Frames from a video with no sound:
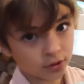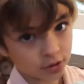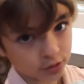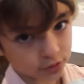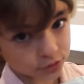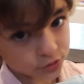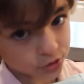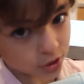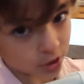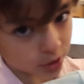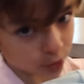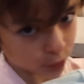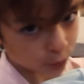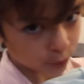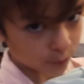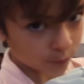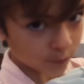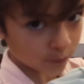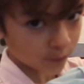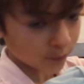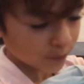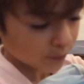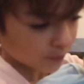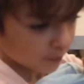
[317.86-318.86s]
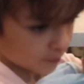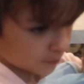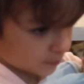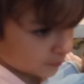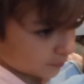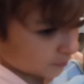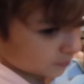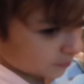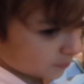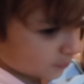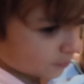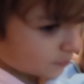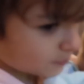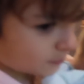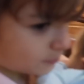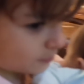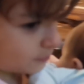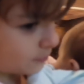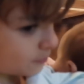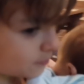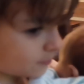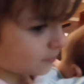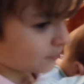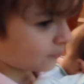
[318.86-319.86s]
little Joe.
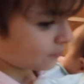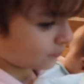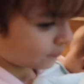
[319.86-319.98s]
Yes, you're a